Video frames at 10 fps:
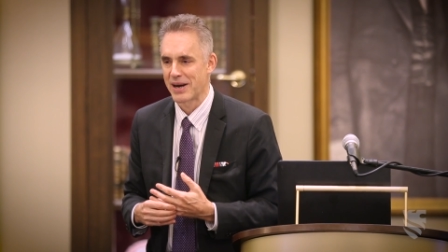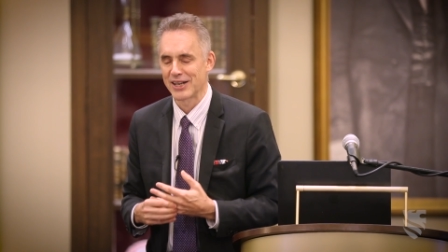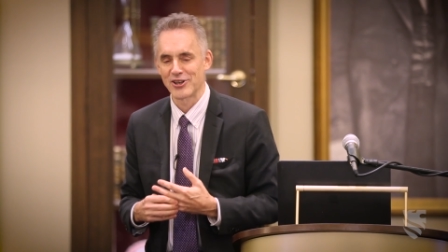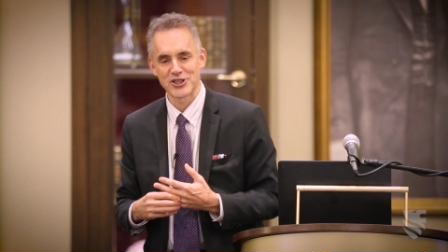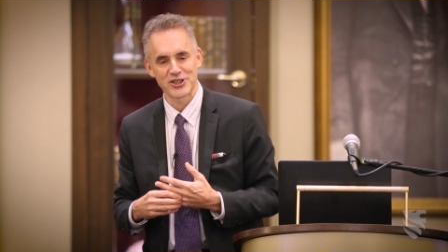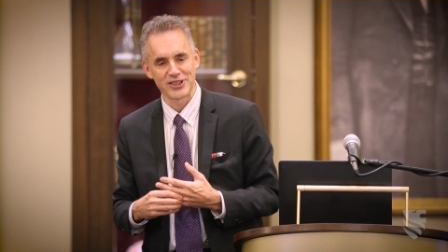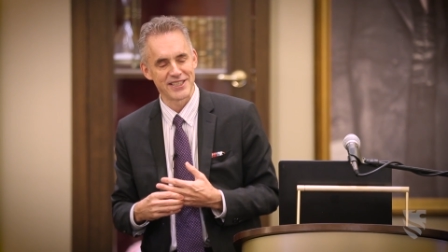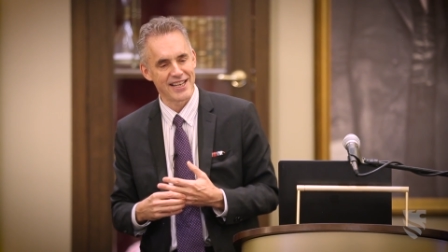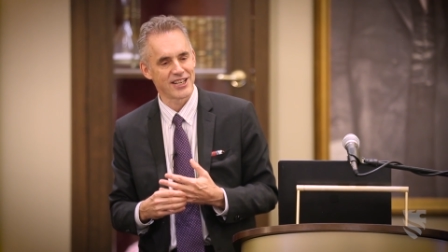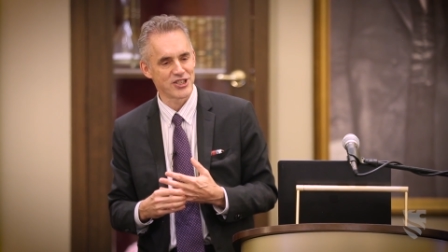of biological
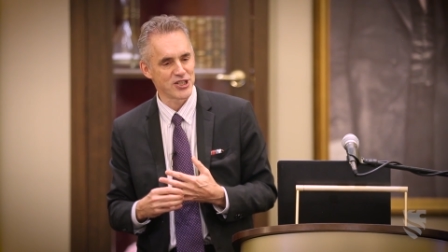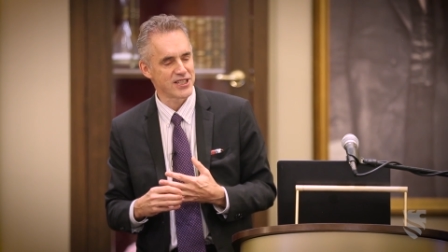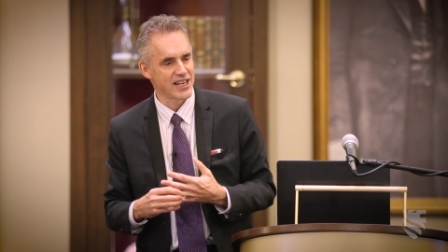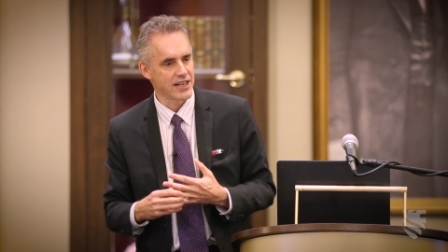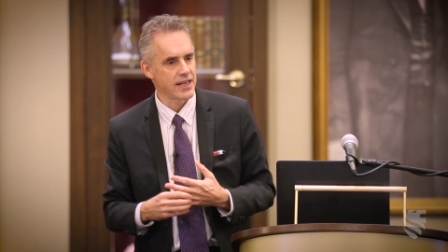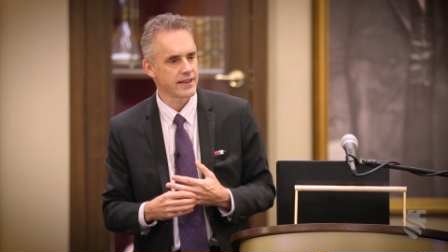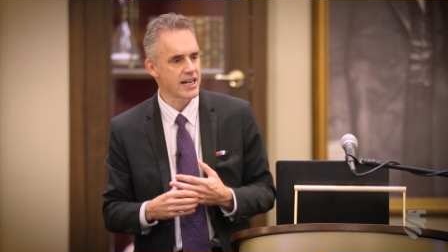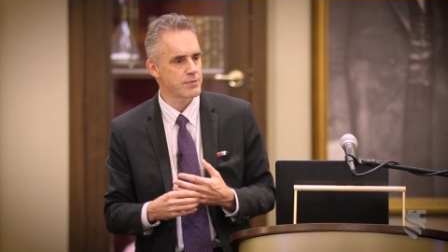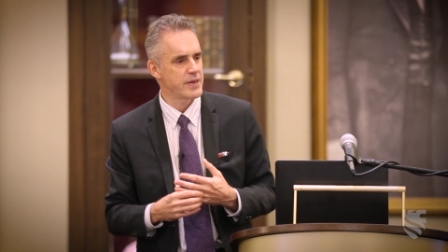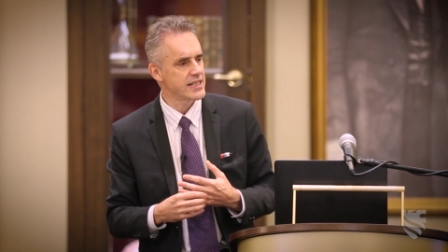intelligence, and I think
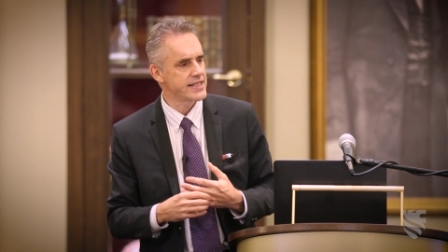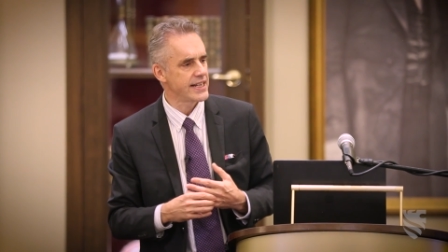that's because